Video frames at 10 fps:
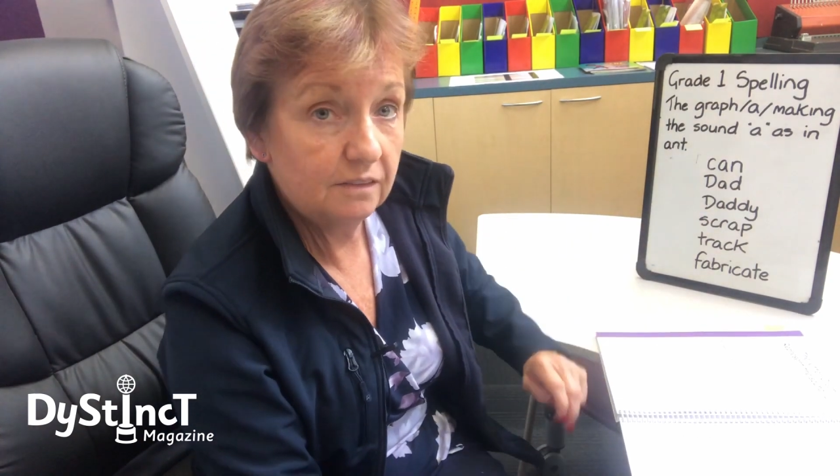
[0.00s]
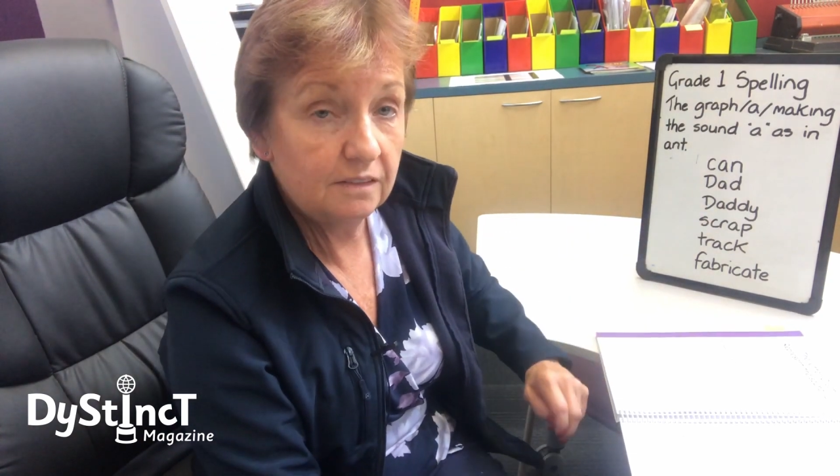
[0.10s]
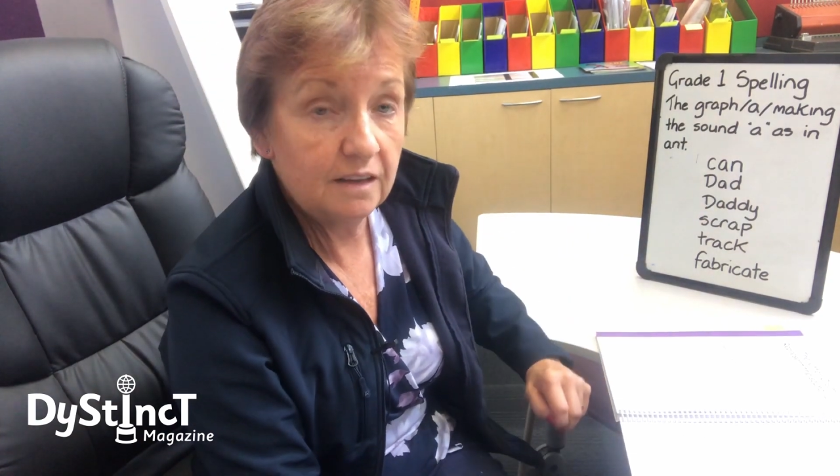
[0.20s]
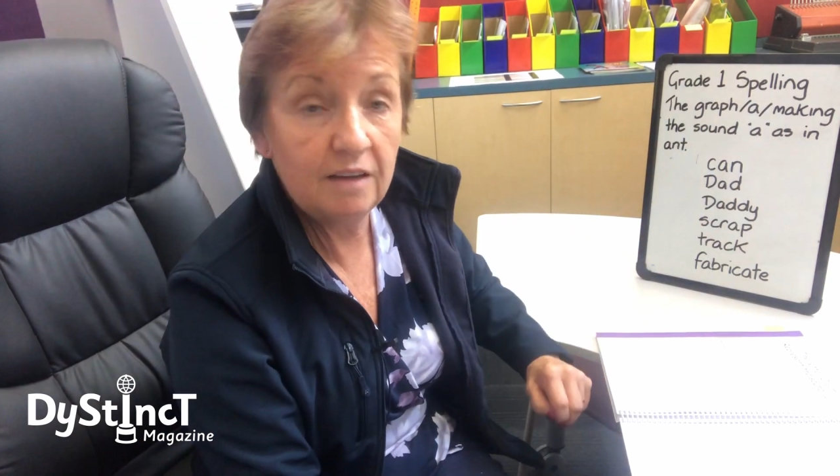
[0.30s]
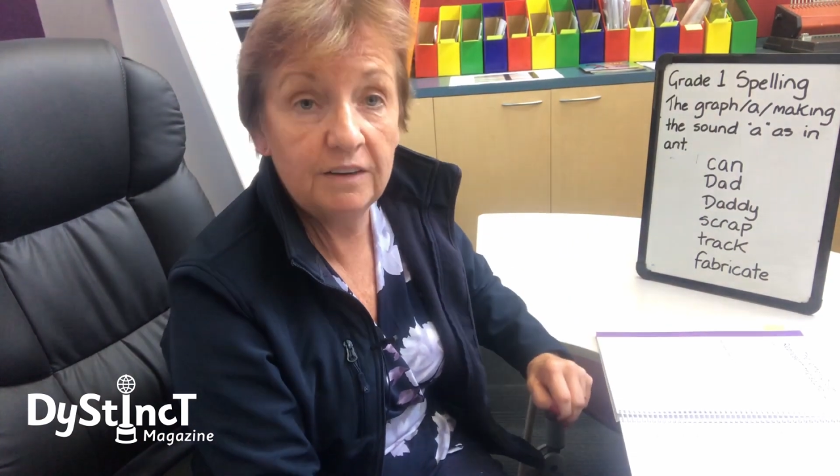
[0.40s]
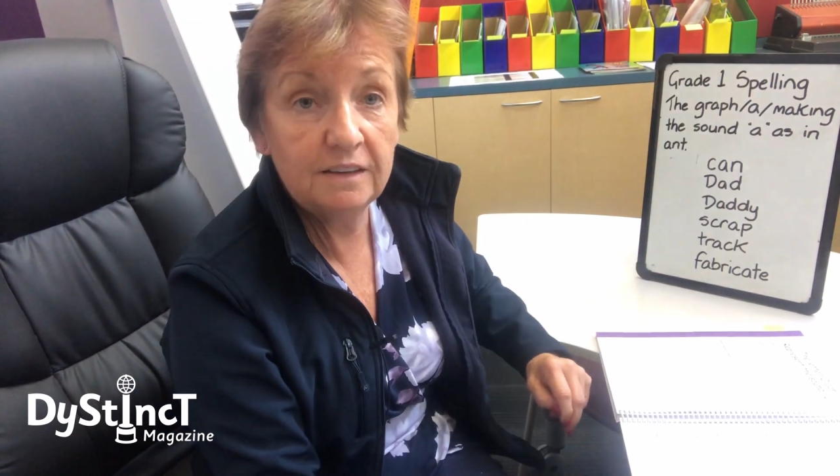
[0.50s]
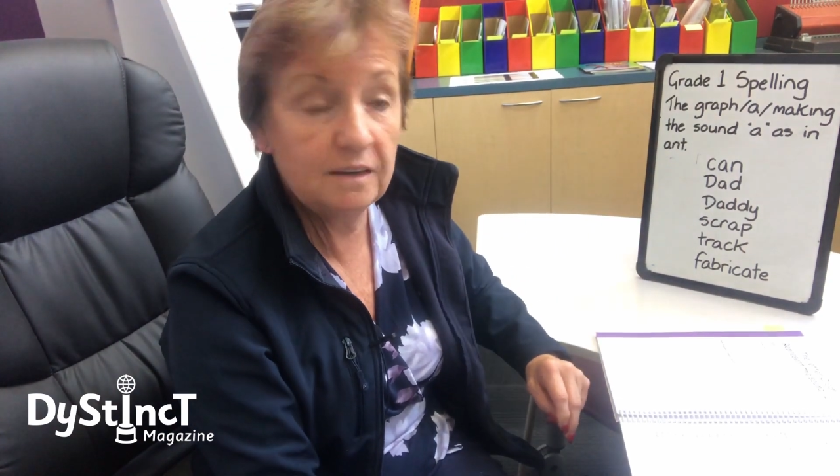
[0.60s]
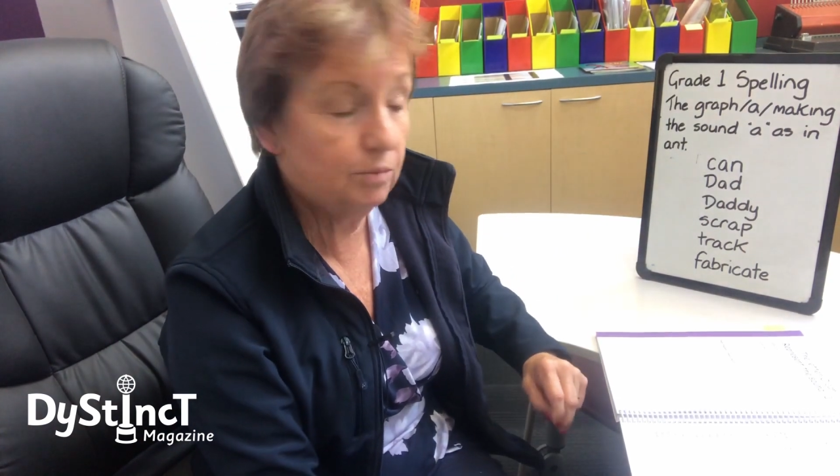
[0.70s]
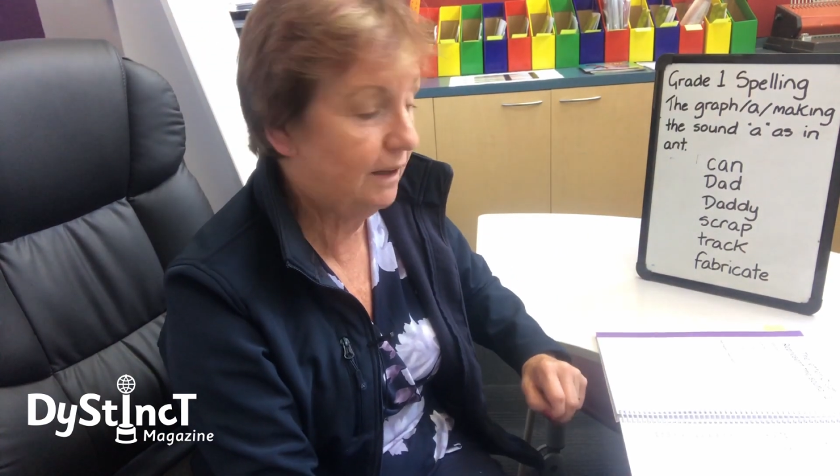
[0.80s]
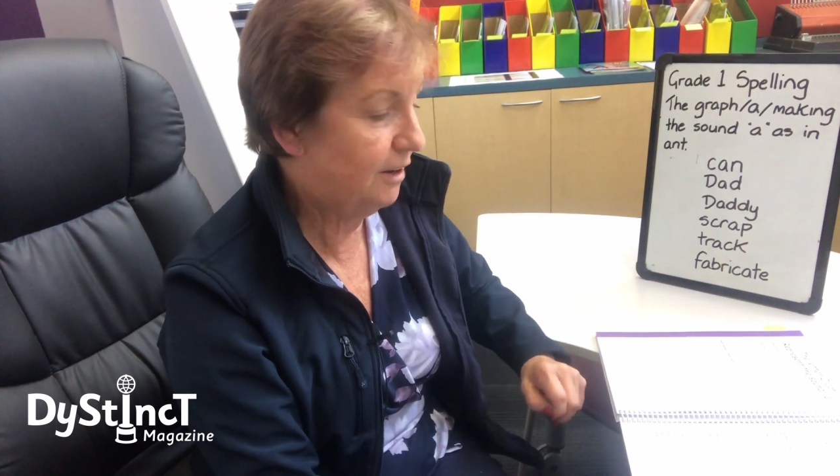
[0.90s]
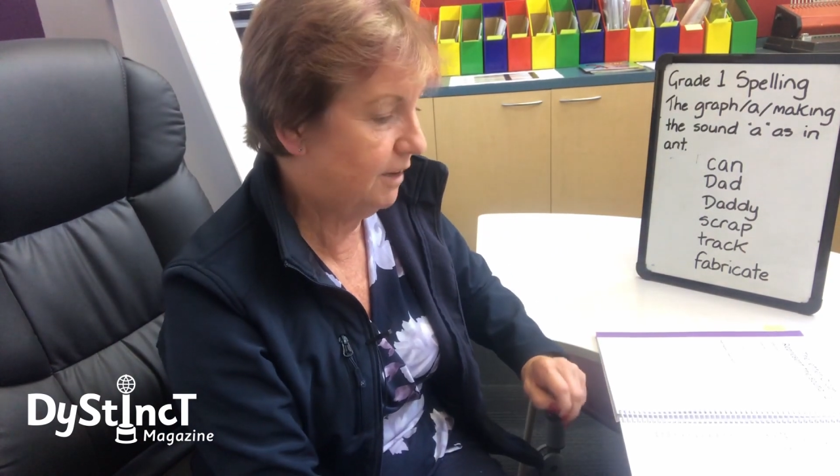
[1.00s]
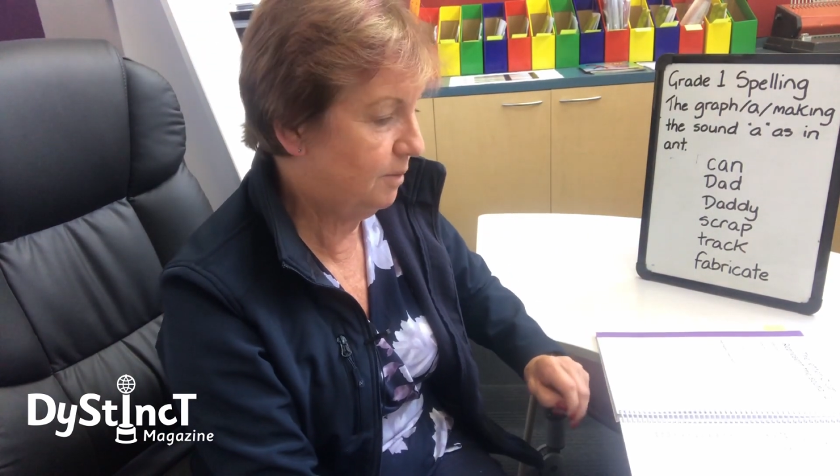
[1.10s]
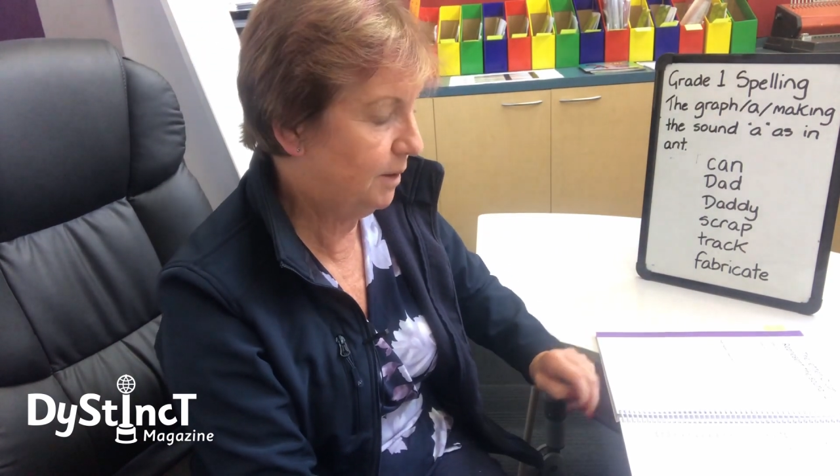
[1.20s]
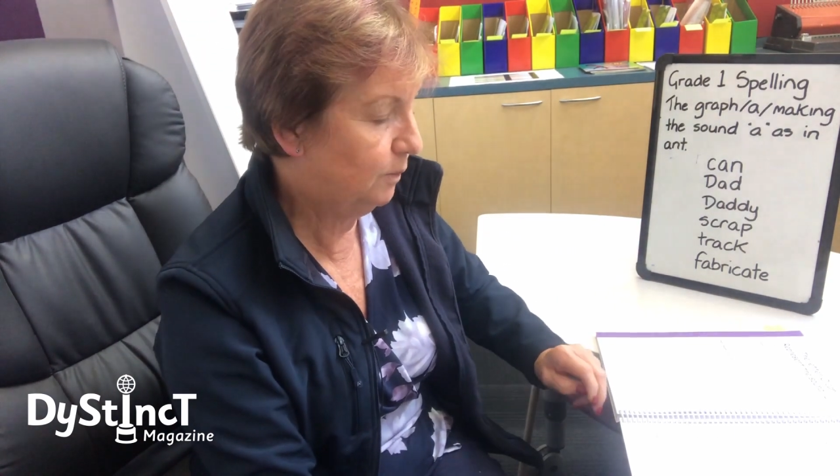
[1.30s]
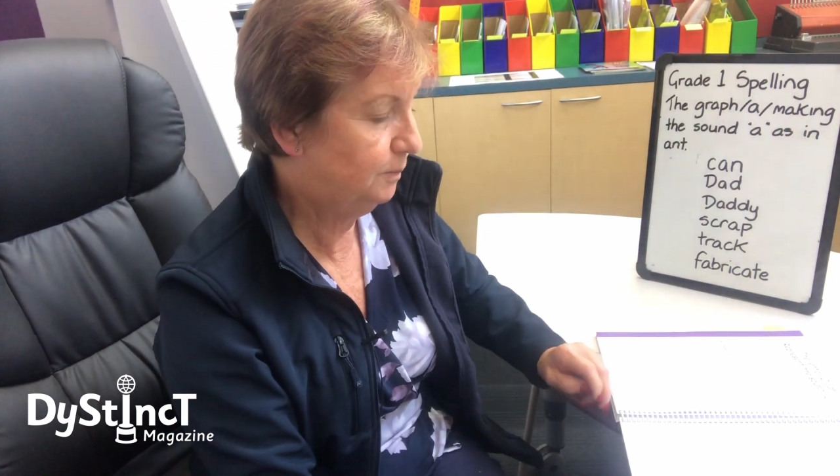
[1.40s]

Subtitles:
having a double letter in the middle.